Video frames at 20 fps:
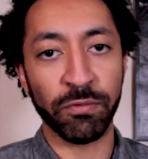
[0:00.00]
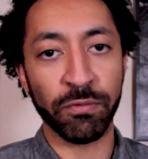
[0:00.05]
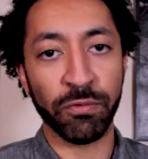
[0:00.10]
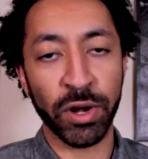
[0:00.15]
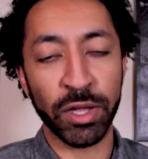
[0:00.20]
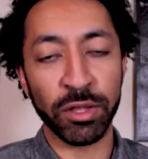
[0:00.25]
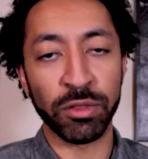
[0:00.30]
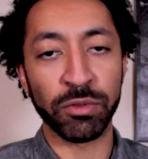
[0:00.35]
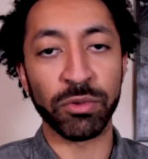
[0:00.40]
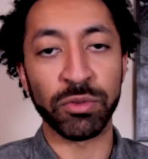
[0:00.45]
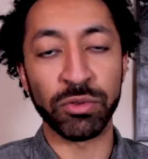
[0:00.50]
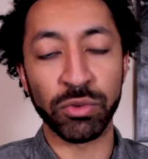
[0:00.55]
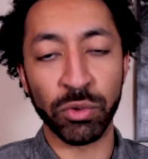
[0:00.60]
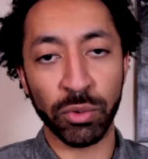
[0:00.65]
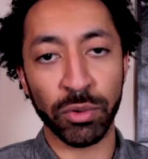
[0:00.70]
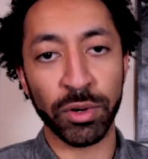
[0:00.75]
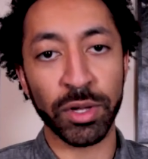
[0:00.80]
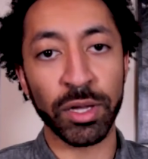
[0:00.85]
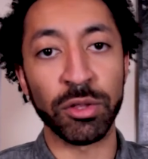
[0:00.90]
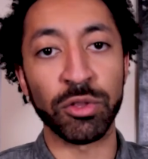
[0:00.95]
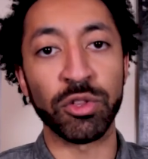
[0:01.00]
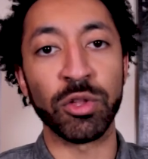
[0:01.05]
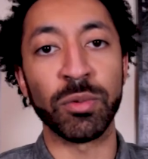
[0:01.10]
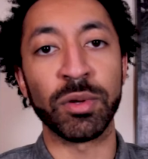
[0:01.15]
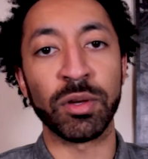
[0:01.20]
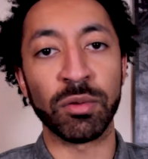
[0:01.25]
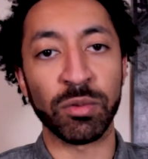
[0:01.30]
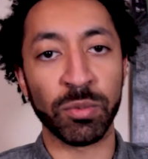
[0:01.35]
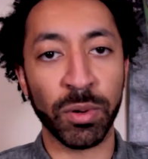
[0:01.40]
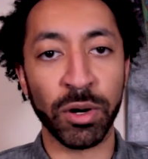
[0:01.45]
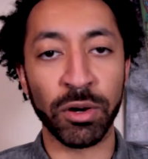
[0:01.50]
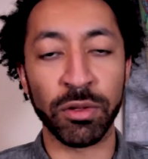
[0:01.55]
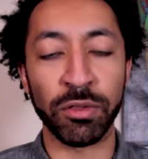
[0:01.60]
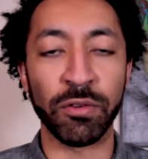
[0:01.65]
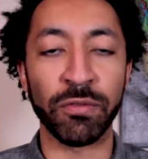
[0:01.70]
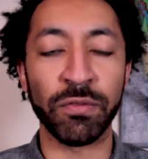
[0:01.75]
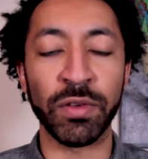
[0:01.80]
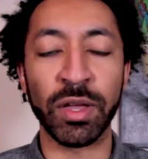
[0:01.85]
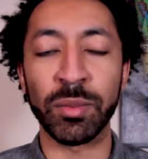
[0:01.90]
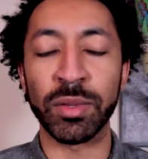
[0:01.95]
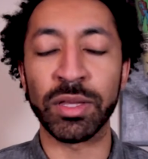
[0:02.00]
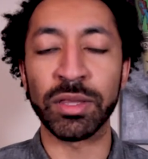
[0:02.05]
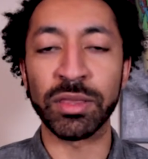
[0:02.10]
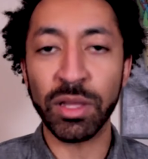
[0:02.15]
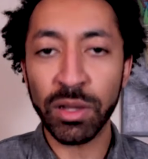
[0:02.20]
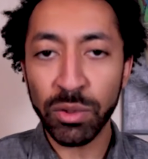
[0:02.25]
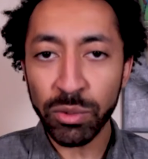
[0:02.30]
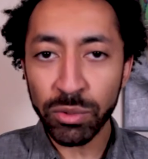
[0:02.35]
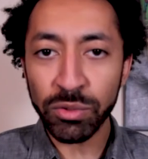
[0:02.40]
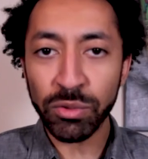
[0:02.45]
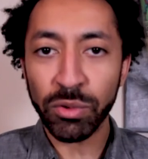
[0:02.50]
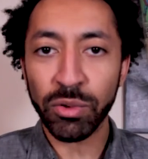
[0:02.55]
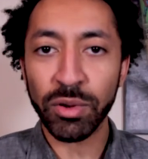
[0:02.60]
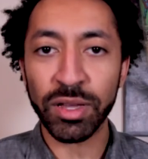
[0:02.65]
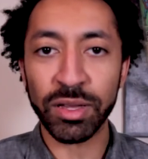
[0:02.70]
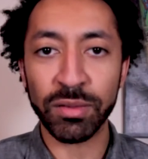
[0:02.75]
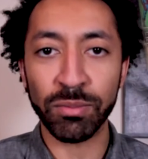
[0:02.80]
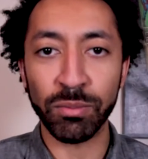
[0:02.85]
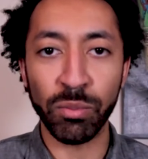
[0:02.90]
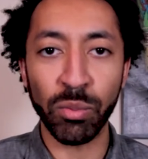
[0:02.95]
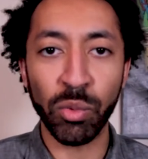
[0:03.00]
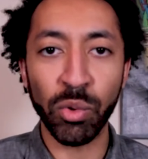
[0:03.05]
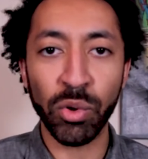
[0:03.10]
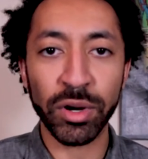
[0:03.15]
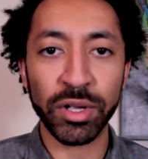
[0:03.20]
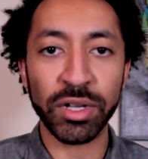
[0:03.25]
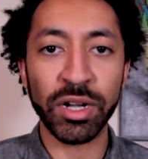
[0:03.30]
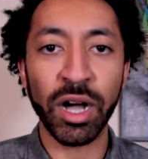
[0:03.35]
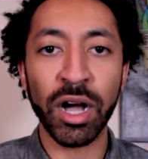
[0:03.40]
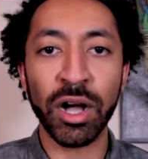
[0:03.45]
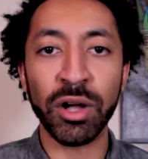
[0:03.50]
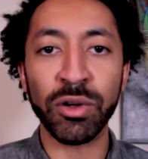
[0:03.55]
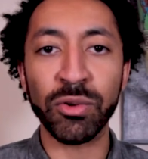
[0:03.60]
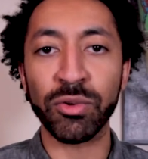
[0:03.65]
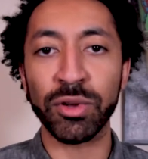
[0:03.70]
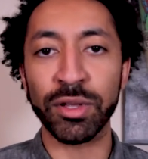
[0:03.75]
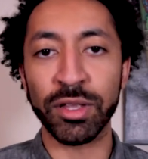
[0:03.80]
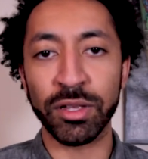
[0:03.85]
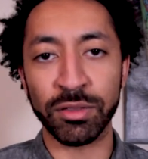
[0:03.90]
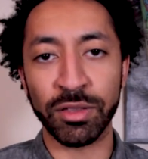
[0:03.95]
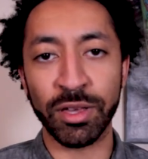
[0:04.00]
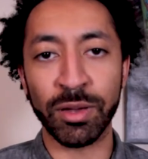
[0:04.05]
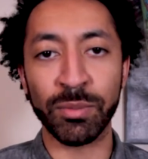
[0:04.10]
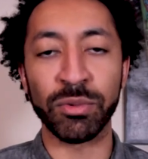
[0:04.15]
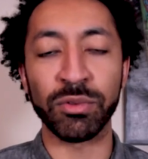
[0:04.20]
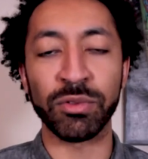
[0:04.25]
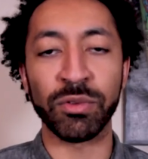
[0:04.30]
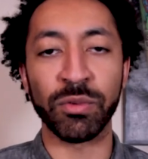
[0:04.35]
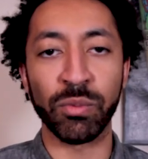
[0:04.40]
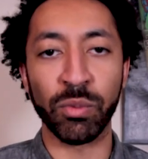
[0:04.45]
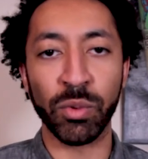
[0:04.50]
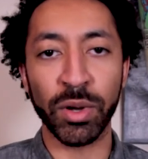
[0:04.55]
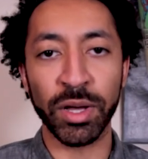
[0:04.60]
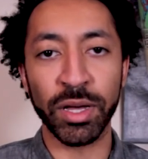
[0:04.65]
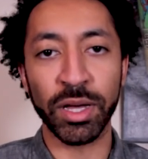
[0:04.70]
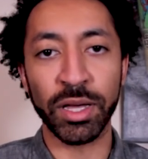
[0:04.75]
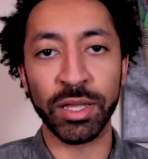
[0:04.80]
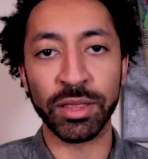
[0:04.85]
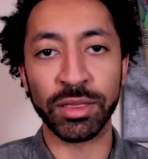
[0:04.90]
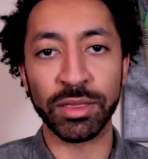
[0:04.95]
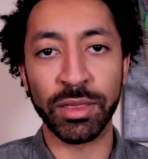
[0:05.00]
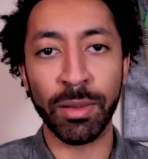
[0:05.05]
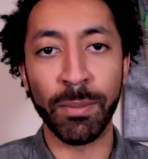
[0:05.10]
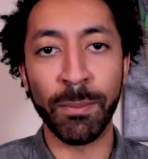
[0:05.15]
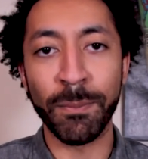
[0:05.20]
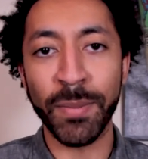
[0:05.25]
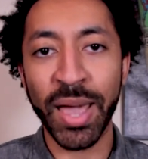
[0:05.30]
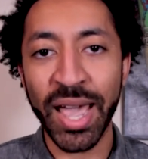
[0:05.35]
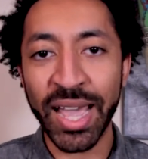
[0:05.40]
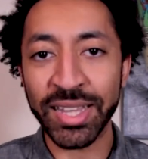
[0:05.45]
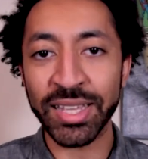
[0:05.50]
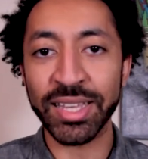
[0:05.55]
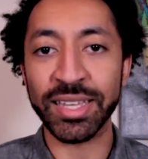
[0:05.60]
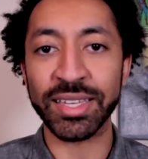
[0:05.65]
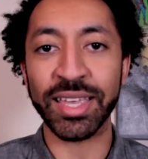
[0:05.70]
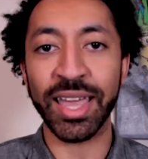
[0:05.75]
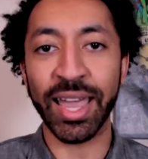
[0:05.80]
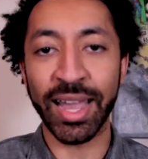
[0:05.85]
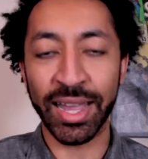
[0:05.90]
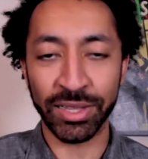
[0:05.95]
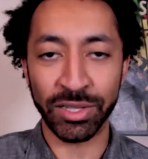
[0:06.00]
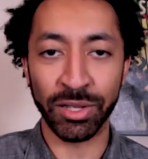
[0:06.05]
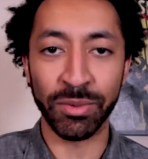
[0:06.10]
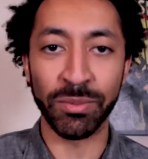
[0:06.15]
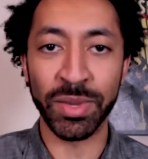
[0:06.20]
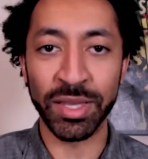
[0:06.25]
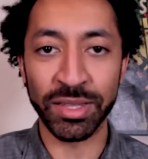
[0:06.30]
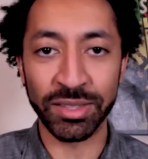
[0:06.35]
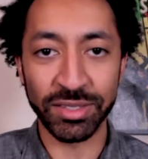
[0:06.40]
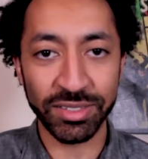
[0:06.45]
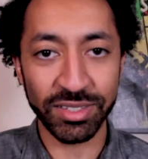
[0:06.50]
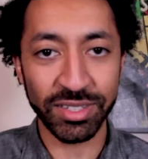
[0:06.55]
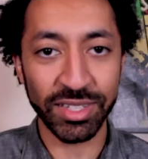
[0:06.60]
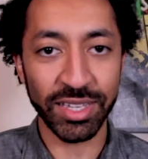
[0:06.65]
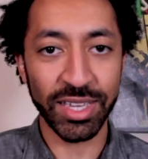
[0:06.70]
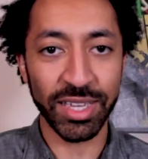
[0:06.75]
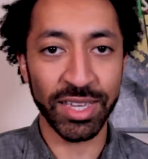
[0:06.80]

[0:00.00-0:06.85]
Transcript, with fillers: friends with Dory and she becomes part of their family. Those are more concrete examples of what a thematic element